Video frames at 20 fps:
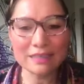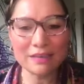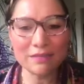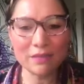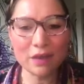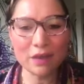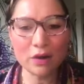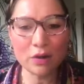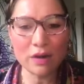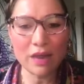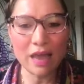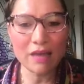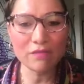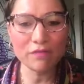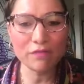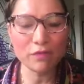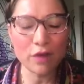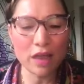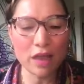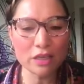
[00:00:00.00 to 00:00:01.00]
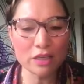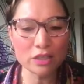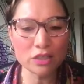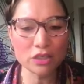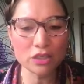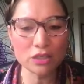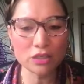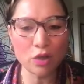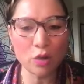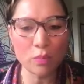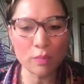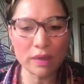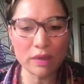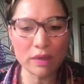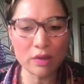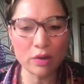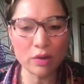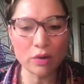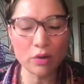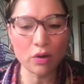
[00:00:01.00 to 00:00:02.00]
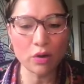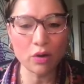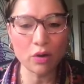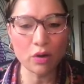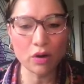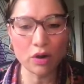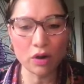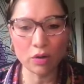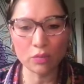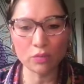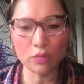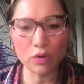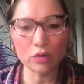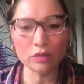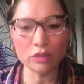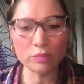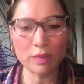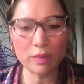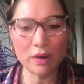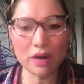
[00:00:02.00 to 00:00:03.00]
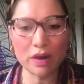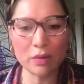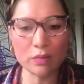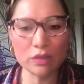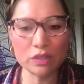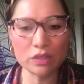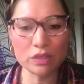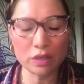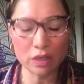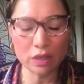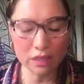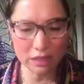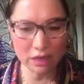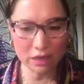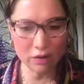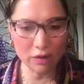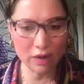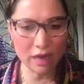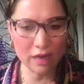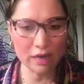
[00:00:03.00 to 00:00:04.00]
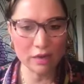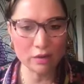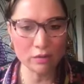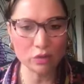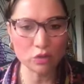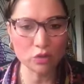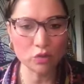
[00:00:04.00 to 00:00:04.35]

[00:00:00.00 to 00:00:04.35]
if you don't have fresh tomillo or rosemary, which is it okay? Or you